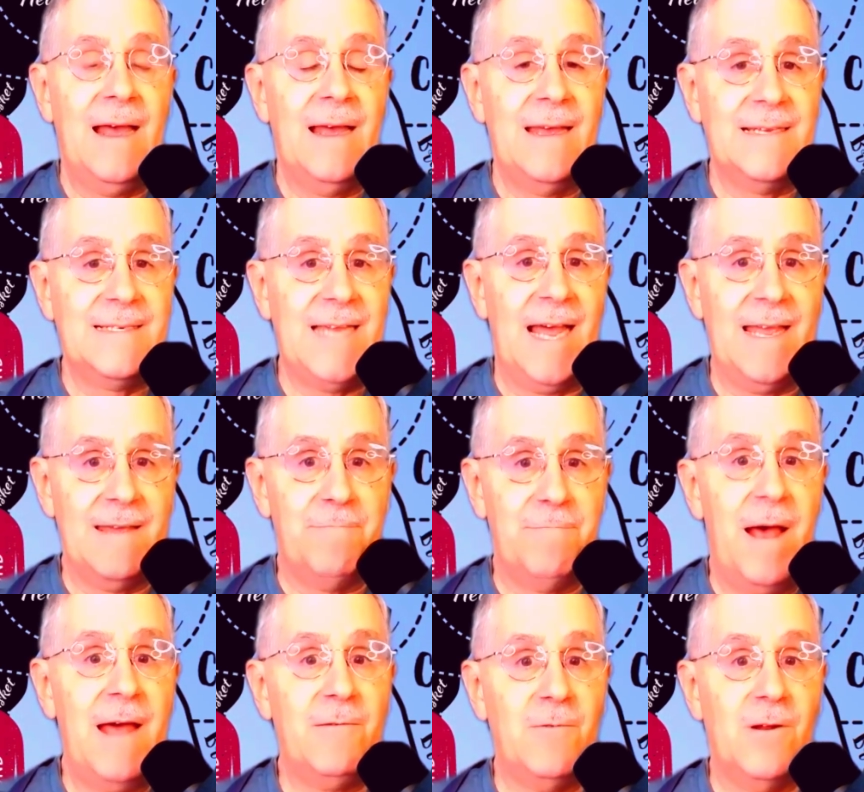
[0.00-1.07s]
Italian
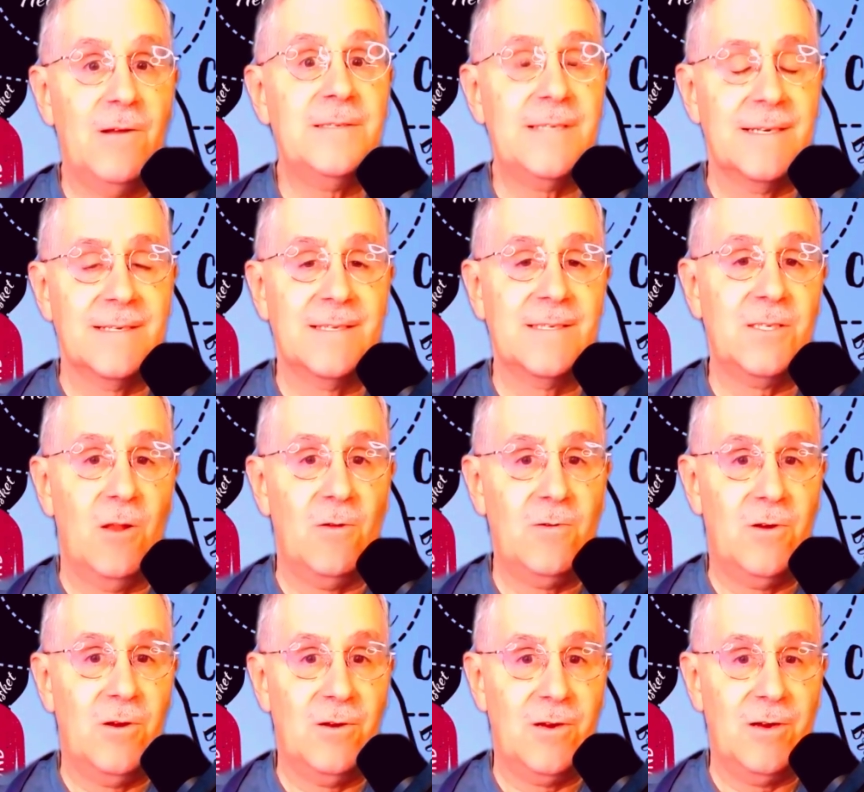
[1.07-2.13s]
pot roast in the slow
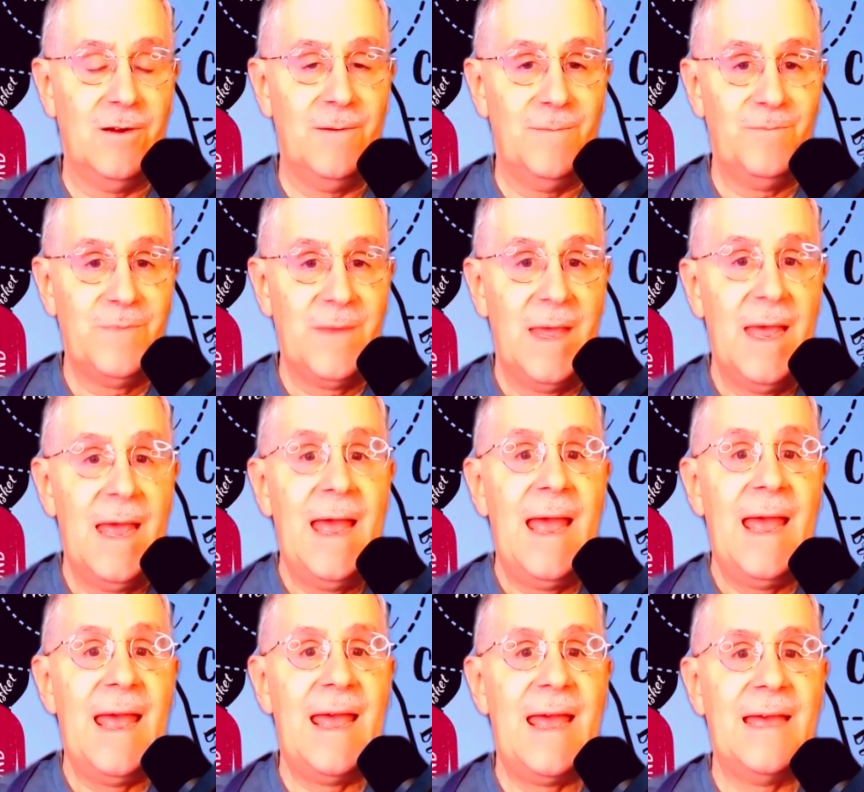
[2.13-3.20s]
cooker.
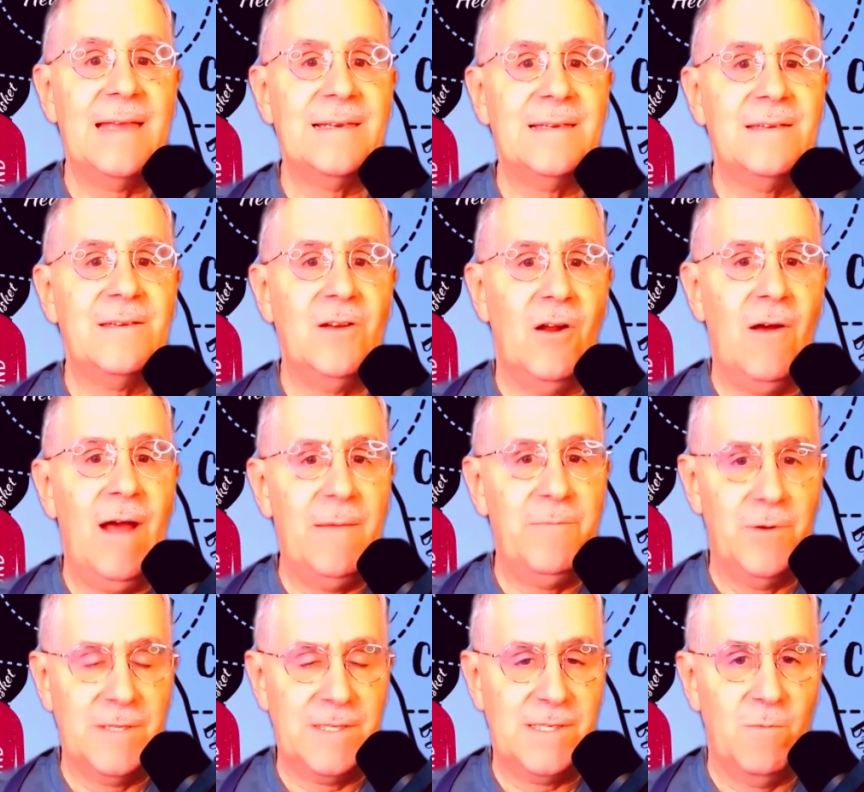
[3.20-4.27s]
And, I
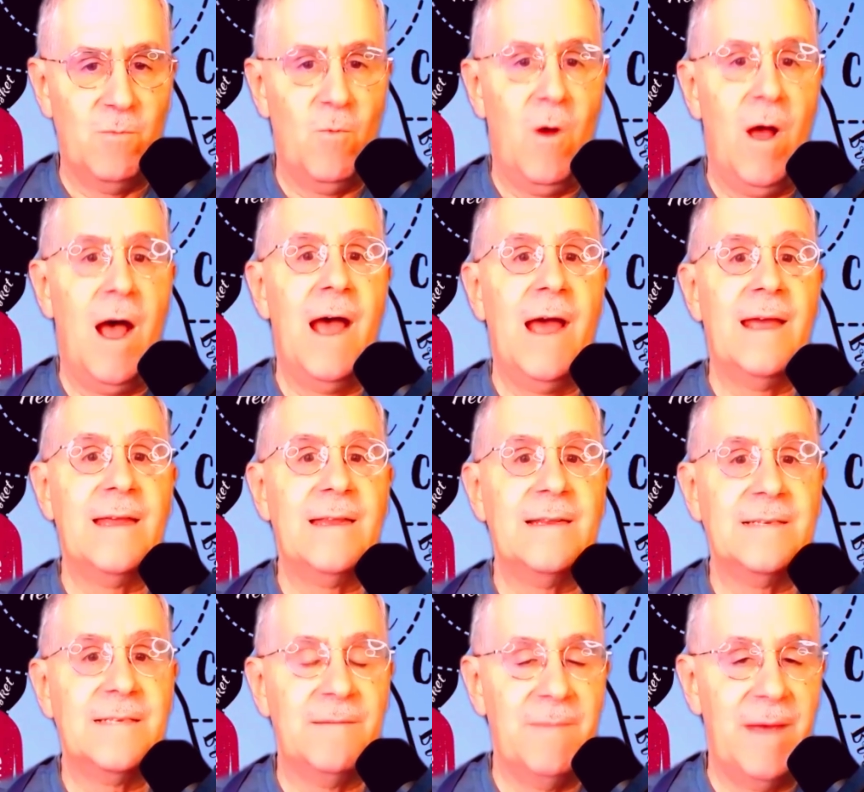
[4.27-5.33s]
put some
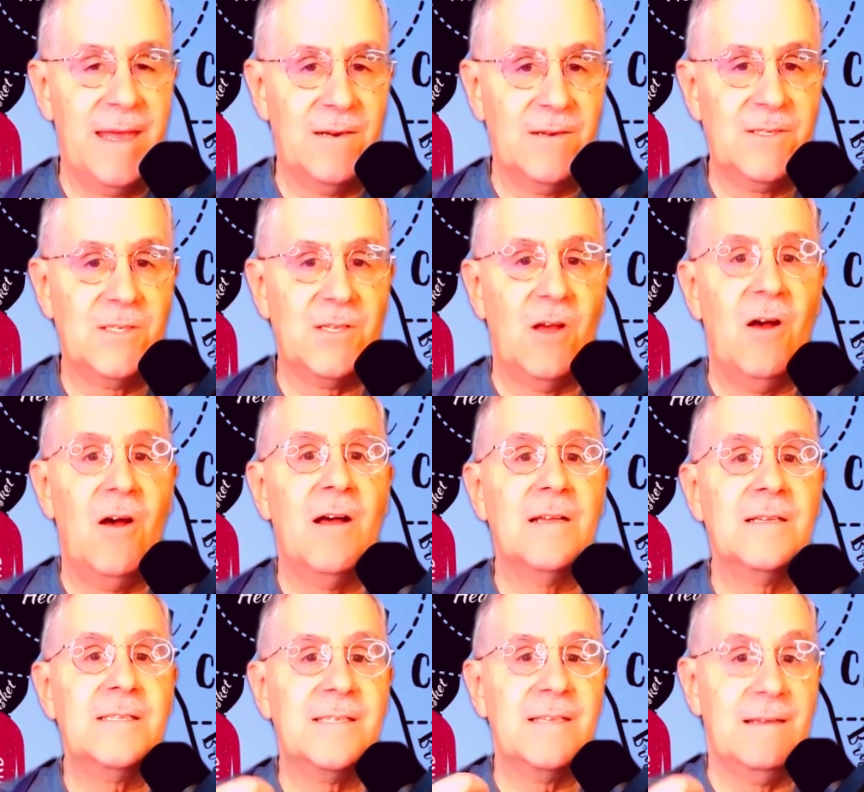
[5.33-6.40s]
wine, tomato
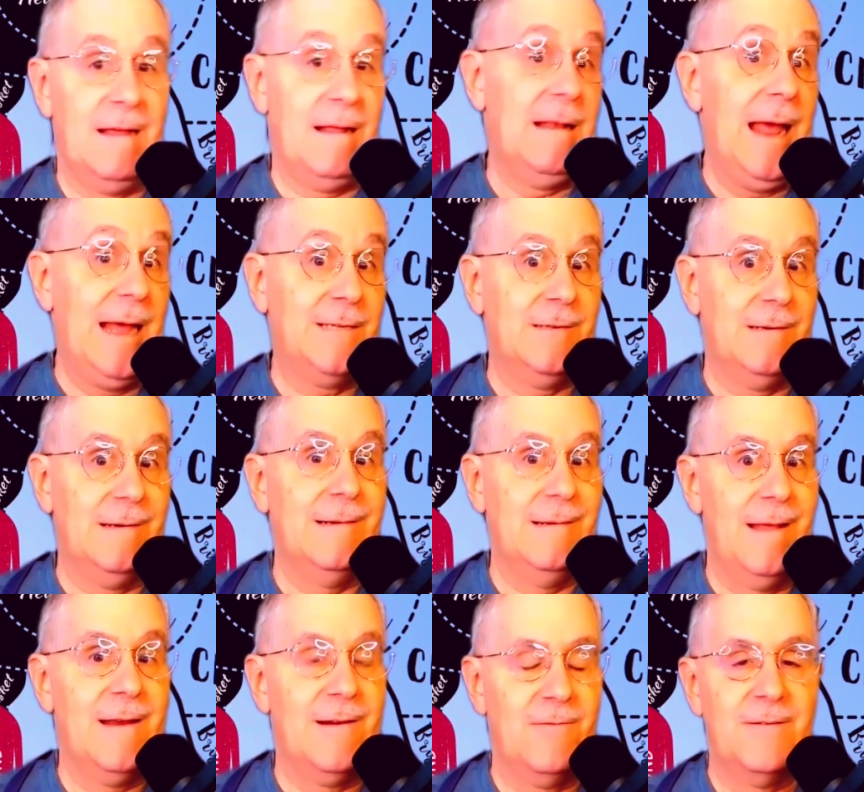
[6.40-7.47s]
sauce, actually a
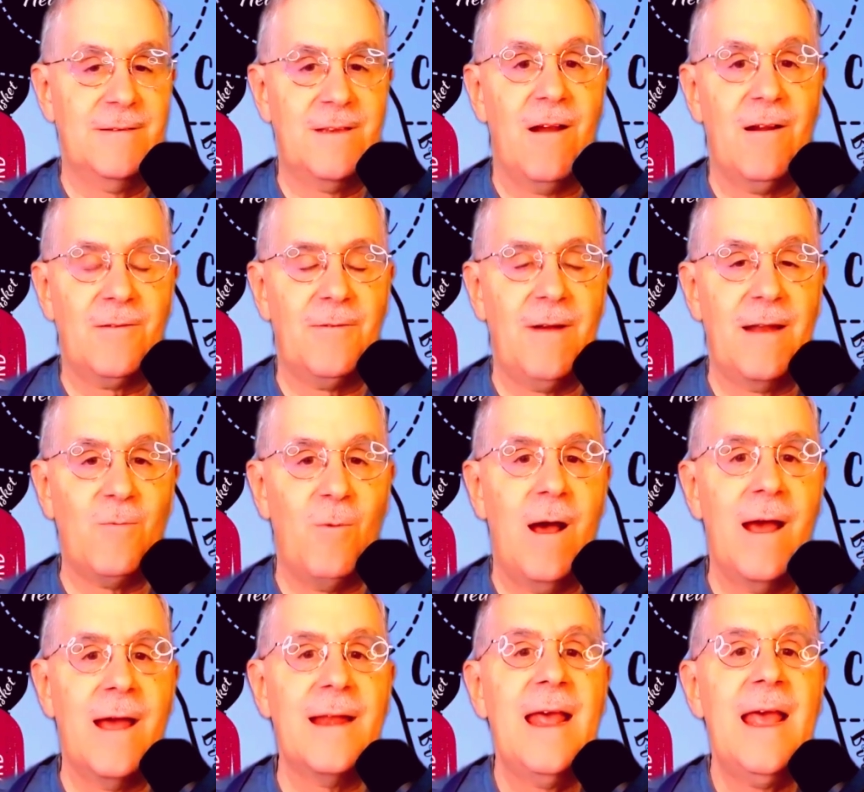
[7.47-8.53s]
lot of dark red
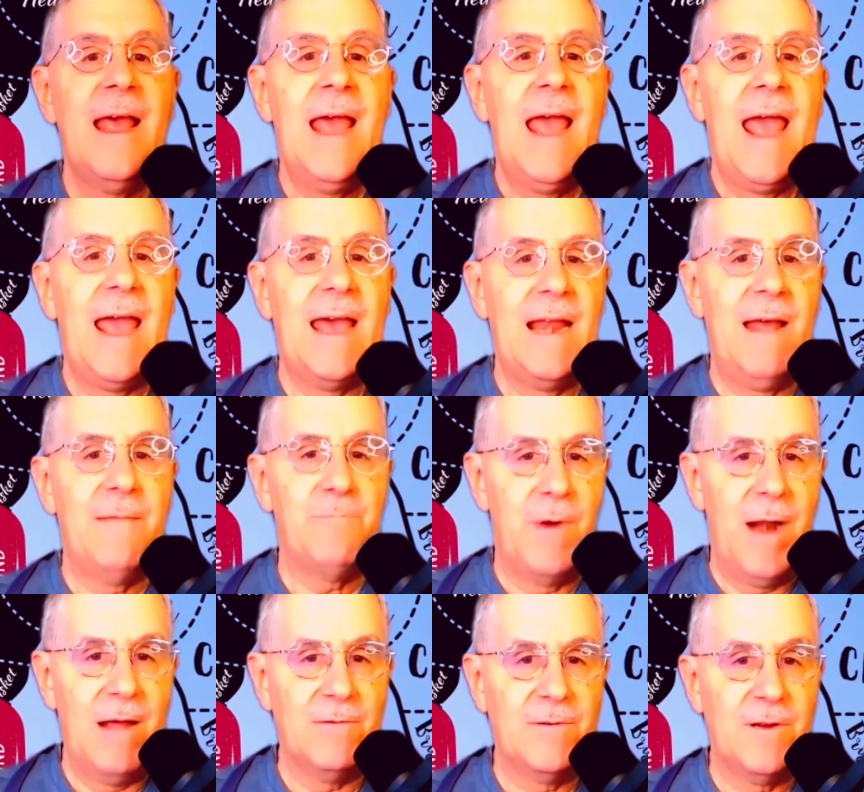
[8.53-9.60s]
wine, and I
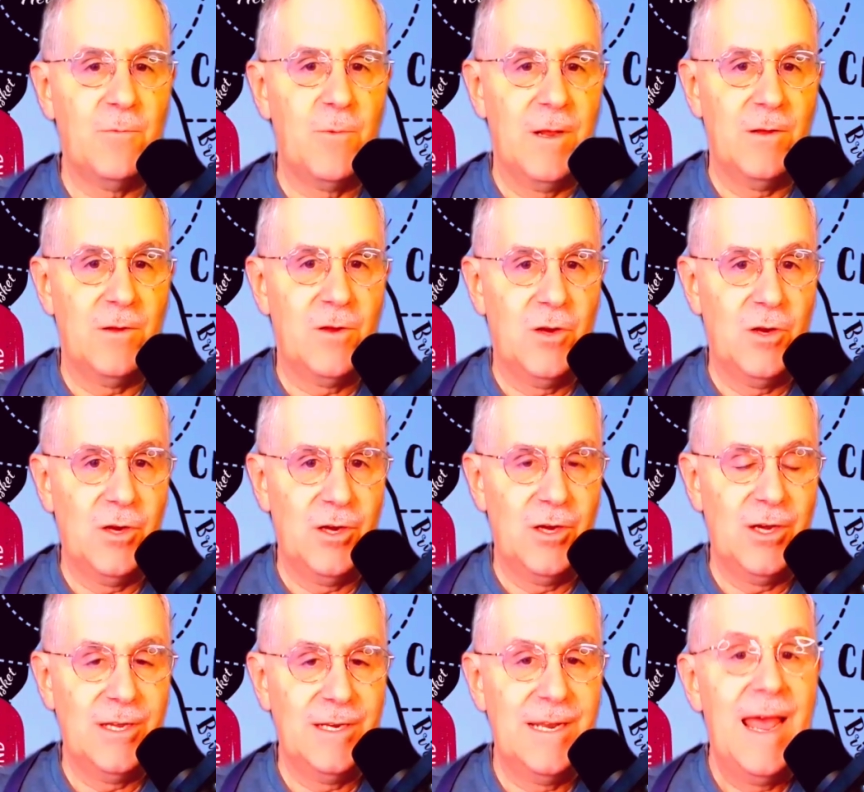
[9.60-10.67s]
browned it real
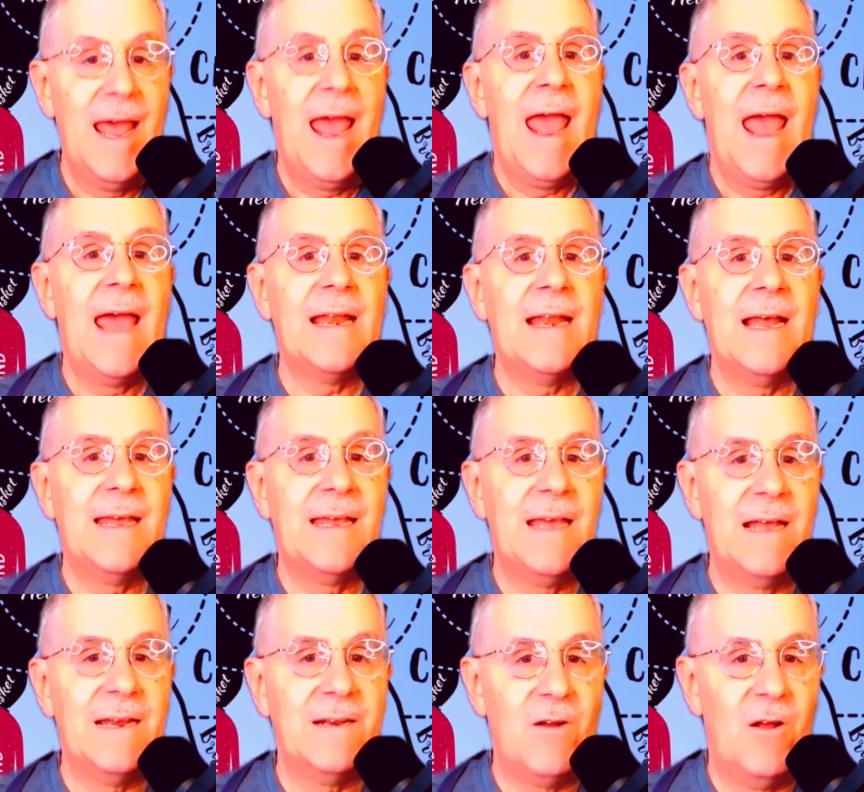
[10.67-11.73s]
good. And I
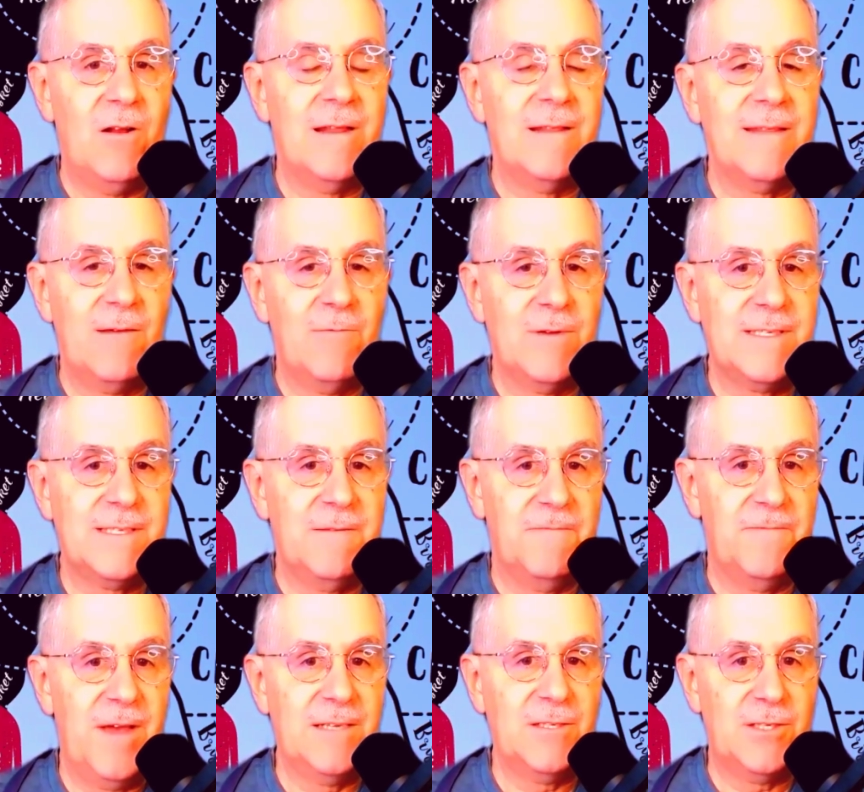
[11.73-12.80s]
got it all in there with some
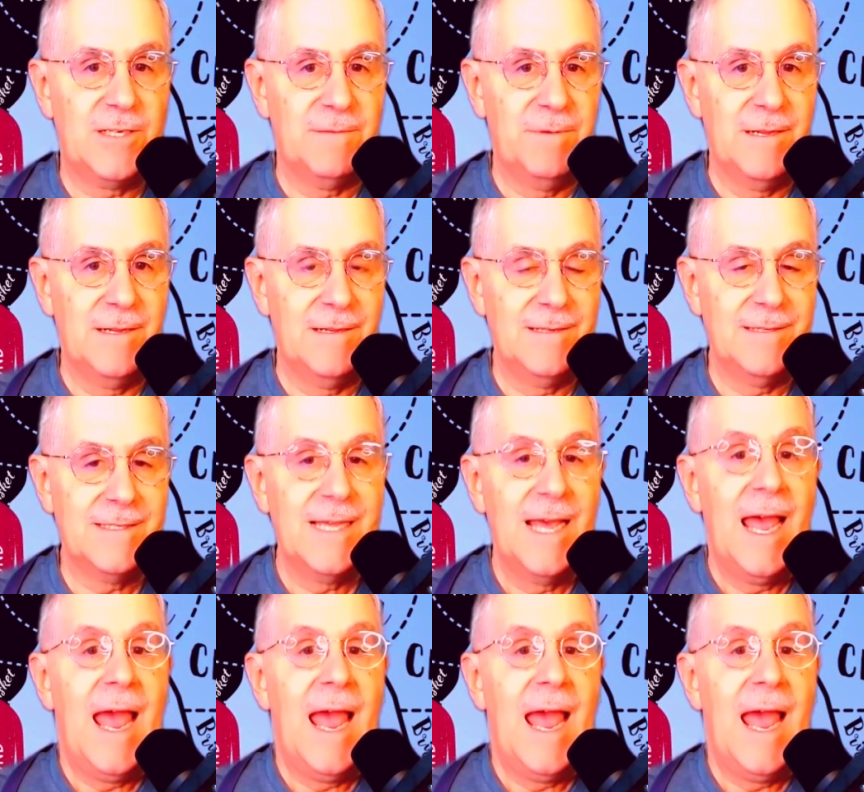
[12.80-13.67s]
vegetables.